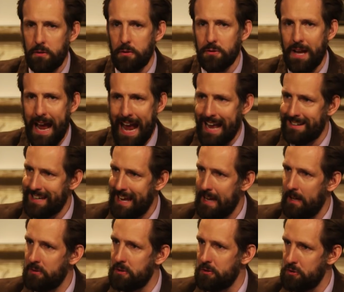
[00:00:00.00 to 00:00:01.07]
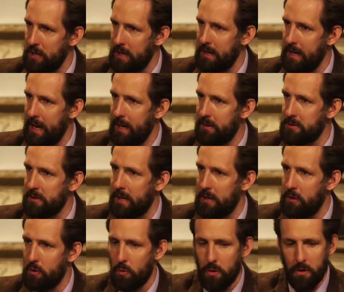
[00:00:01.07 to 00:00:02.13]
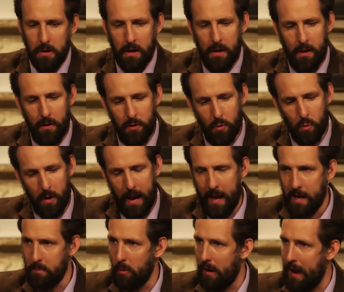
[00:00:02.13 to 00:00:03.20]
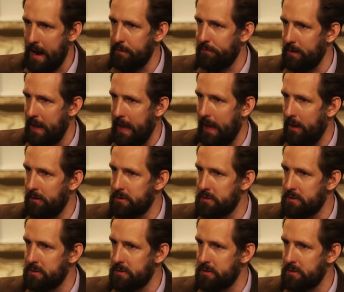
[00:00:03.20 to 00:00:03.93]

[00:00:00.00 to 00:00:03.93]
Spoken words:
there's ant heads and chicken heads. Like your animal -head